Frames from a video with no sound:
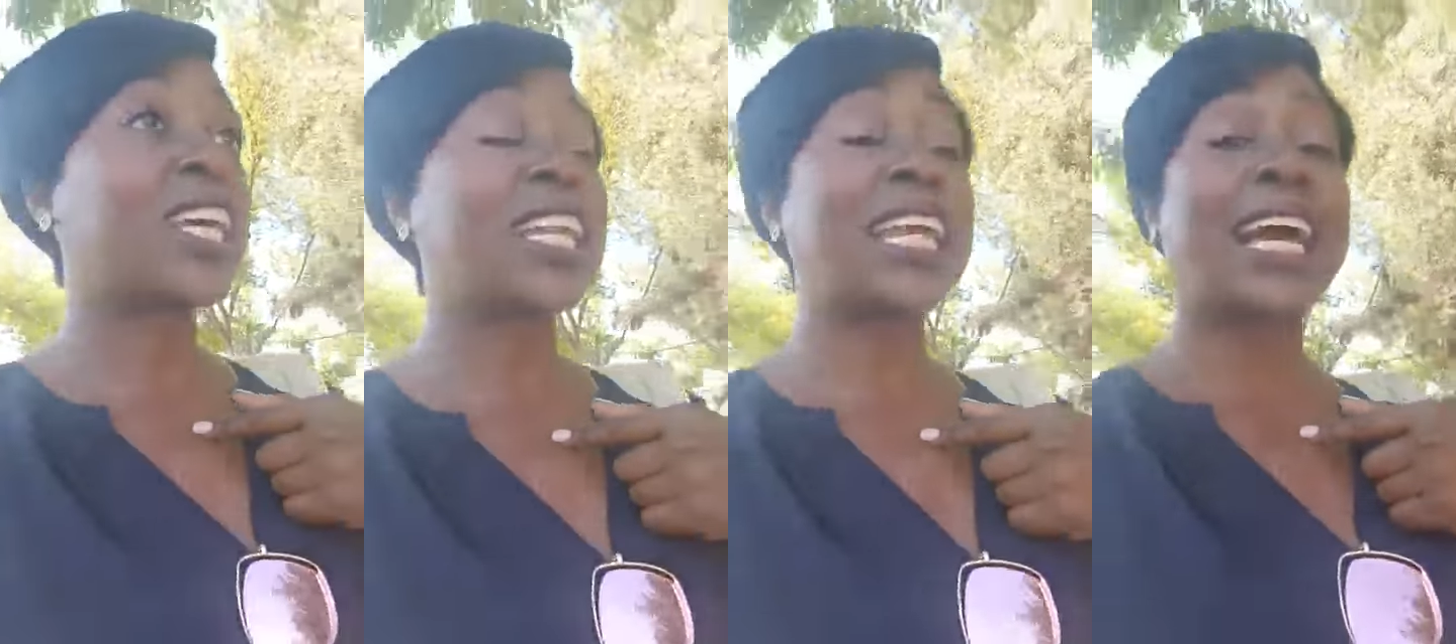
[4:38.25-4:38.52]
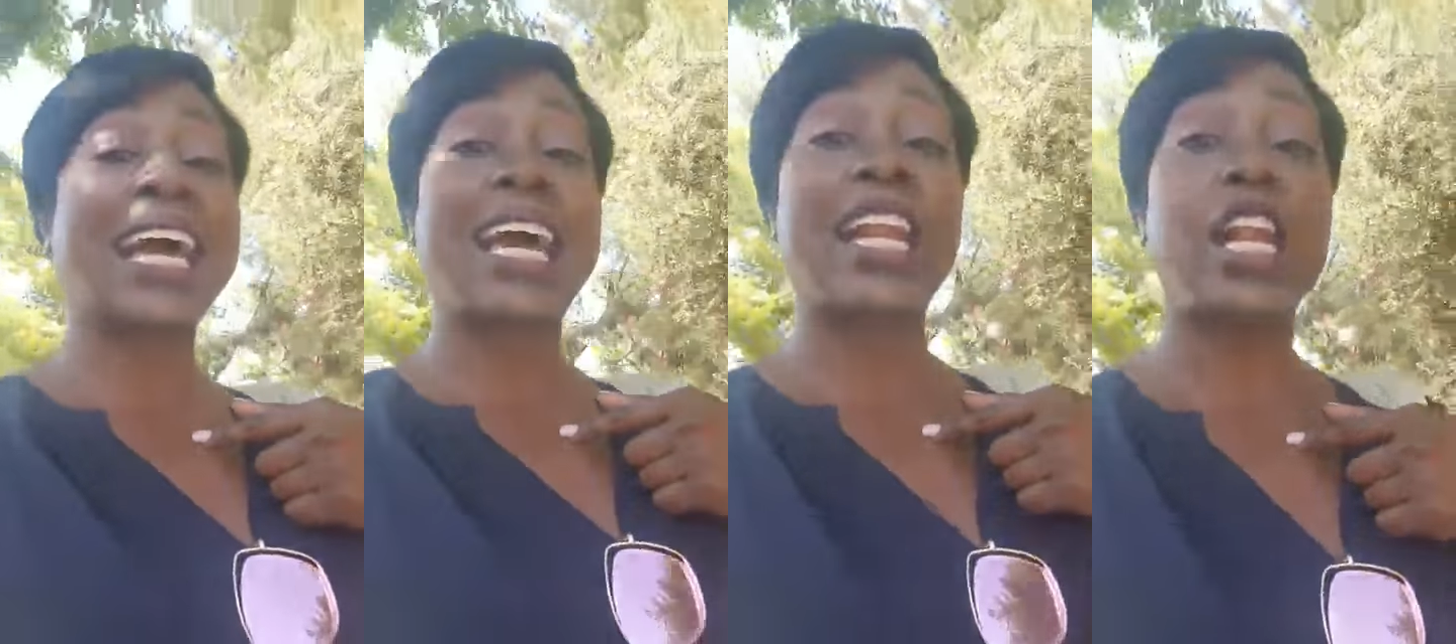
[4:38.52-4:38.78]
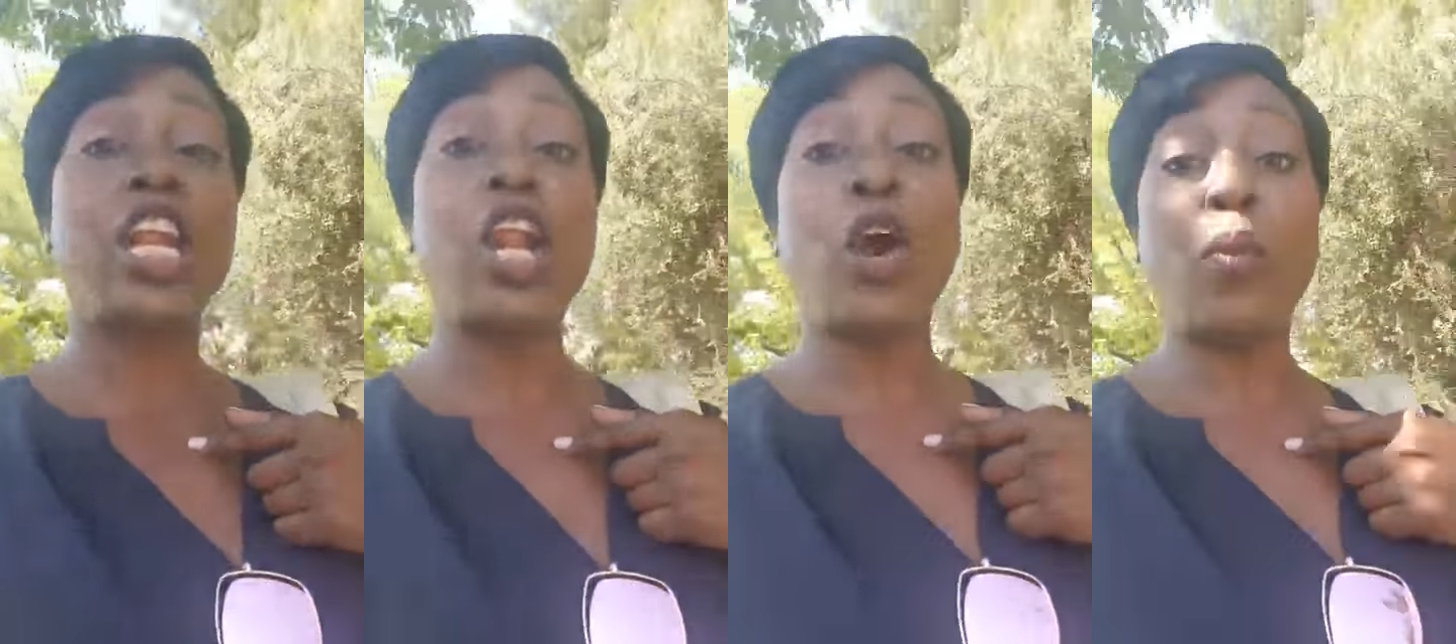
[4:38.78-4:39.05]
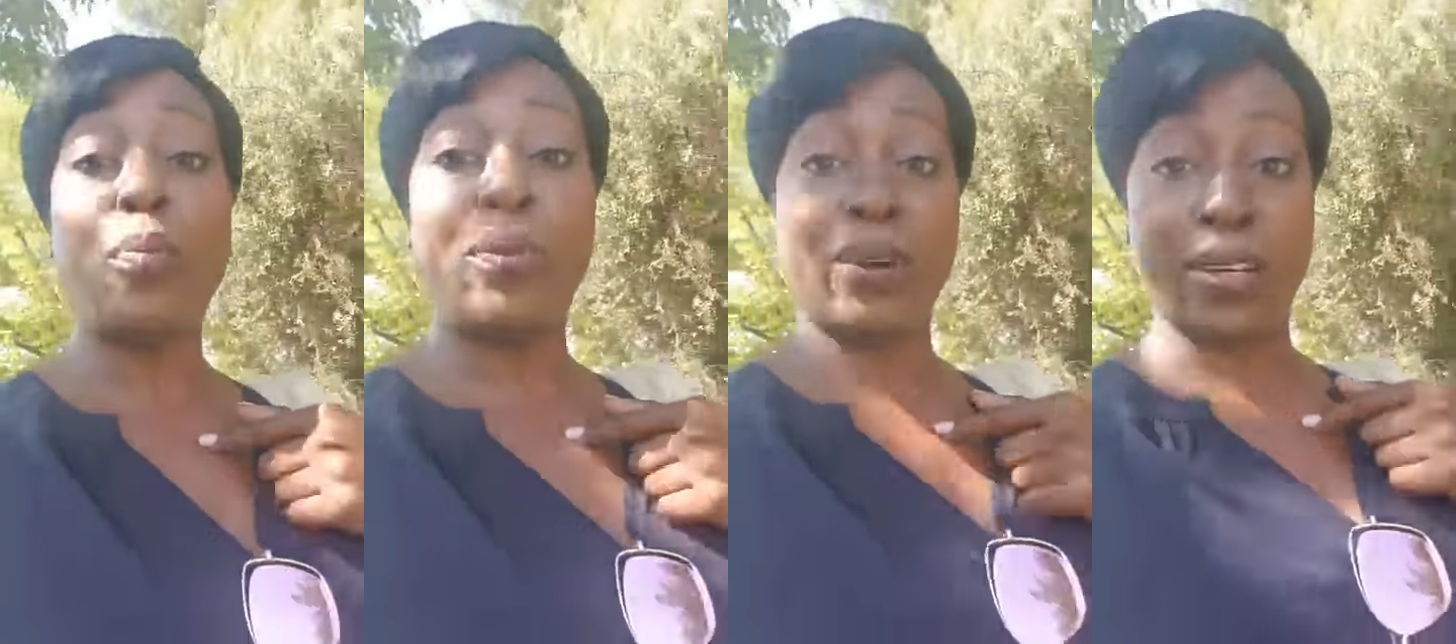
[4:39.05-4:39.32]
honey, I got a
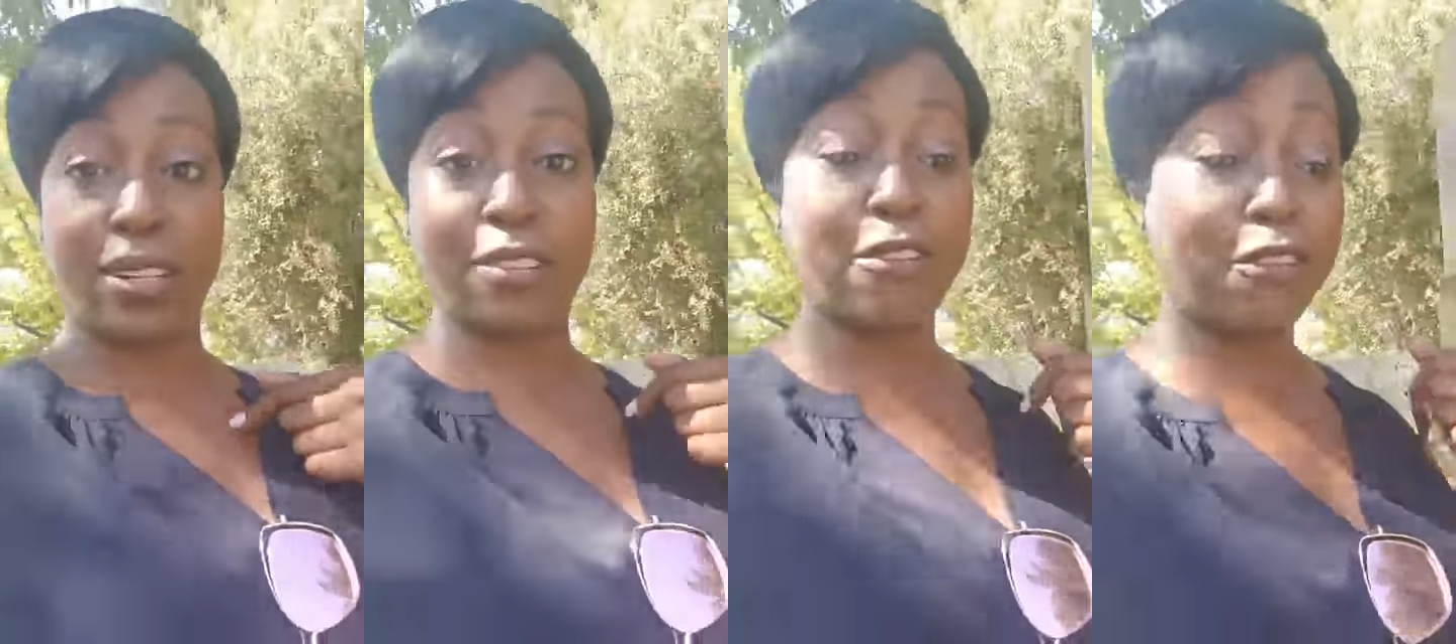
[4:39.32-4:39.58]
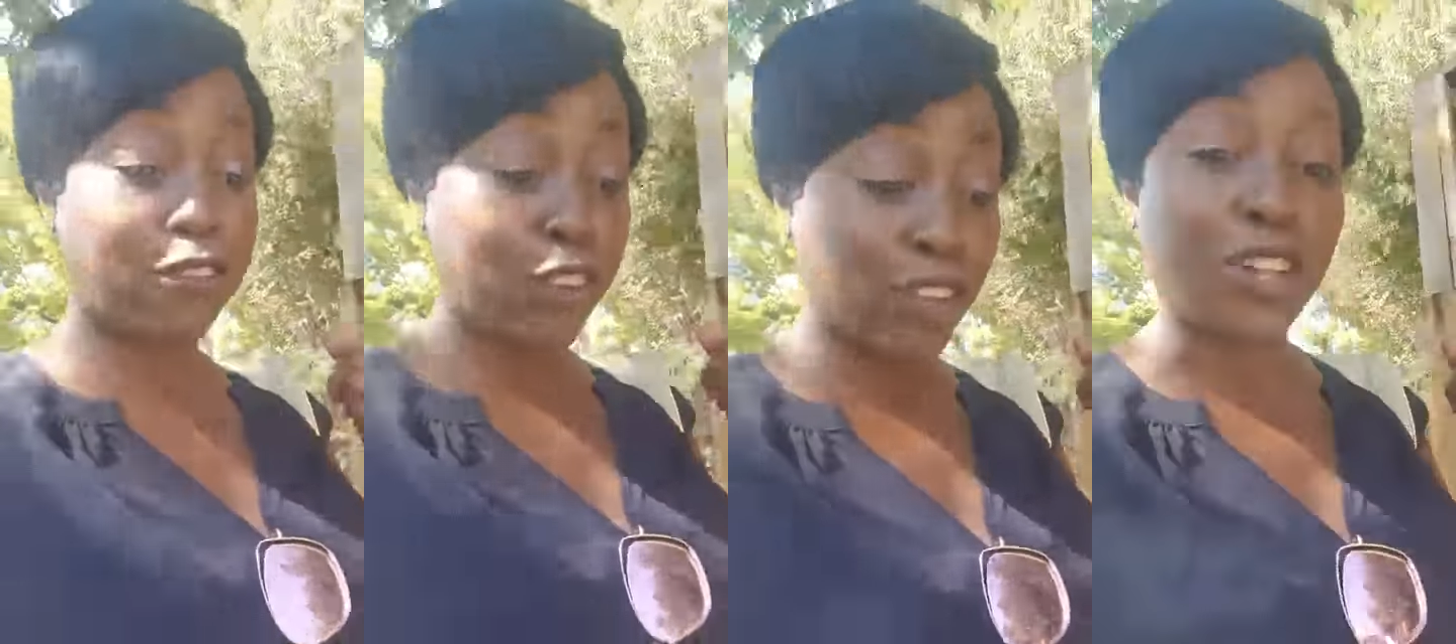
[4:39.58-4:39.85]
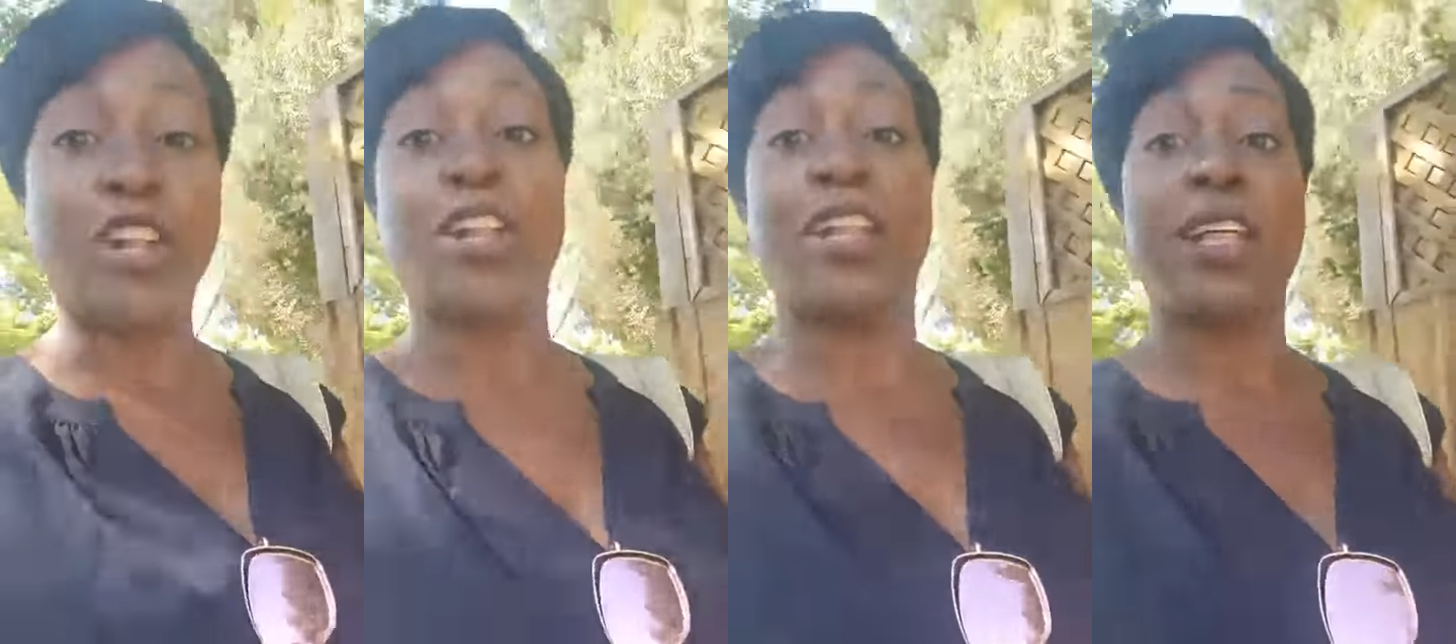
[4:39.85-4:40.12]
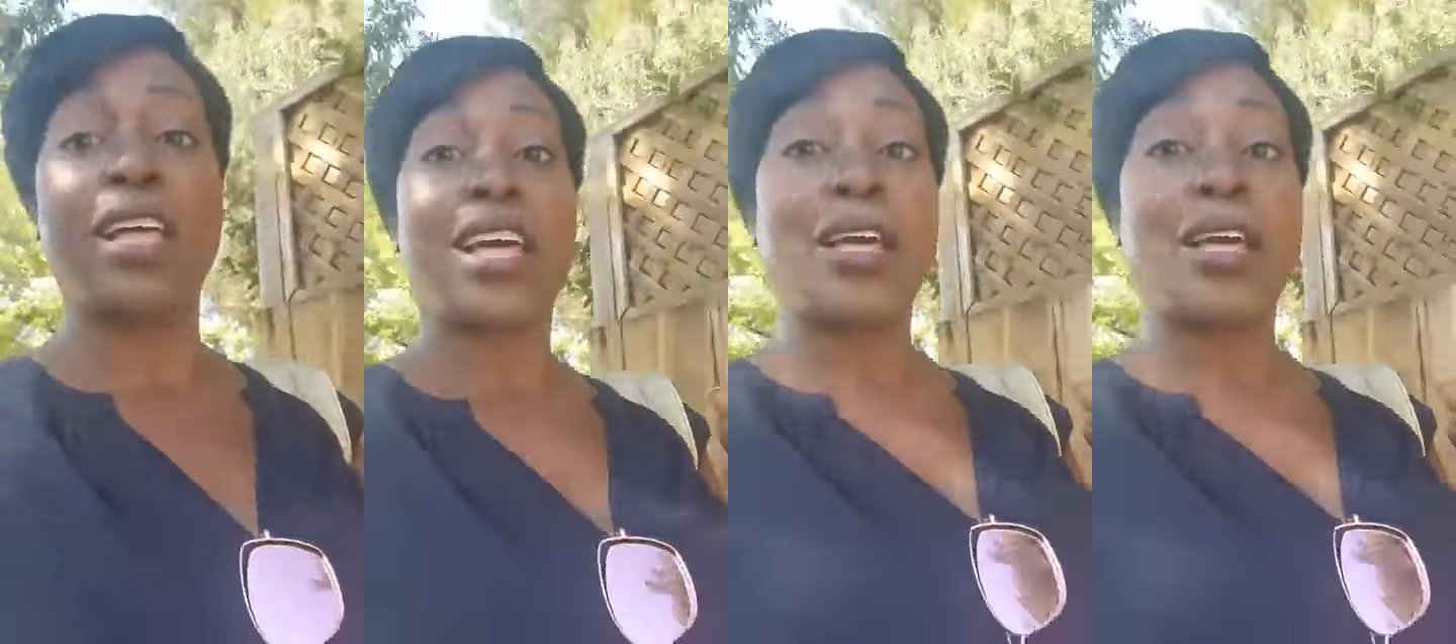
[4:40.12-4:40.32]
notebook full